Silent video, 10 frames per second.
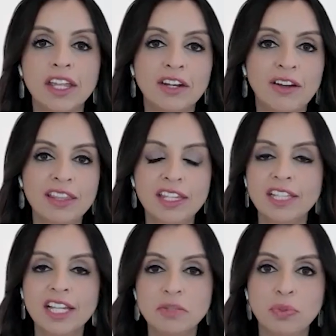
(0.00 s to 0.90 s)
I
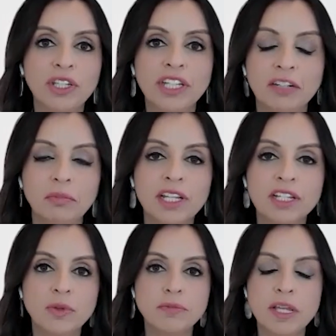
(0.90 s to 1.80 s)
think that's brilliant
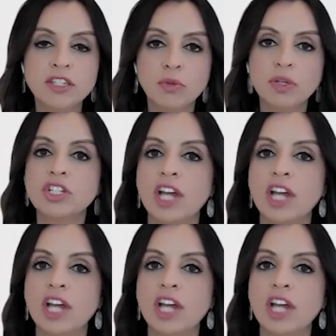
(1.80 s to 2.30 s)
because we spend so much